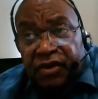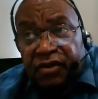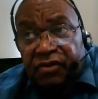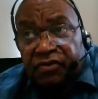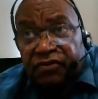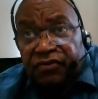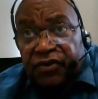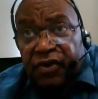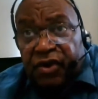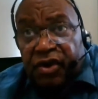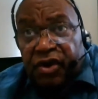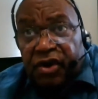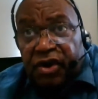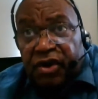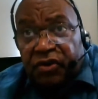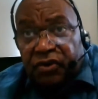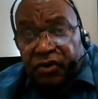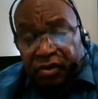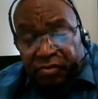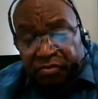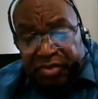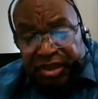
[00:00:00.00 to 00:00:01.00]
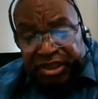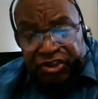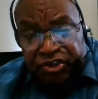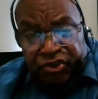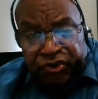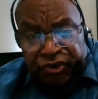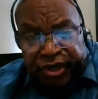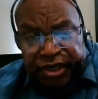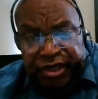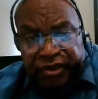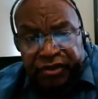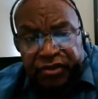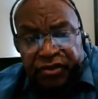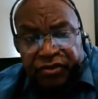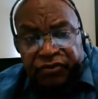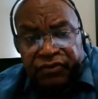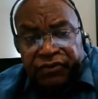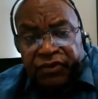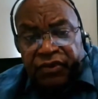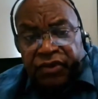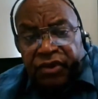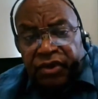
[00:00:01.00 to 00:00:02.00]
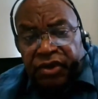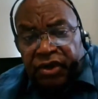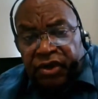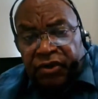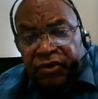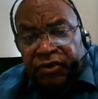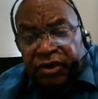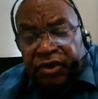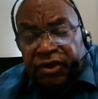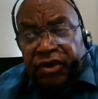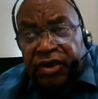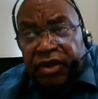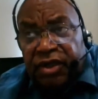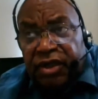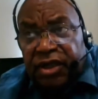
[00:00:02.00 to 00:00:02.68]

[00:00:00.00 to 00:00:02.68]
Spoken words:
for our betrayal, for our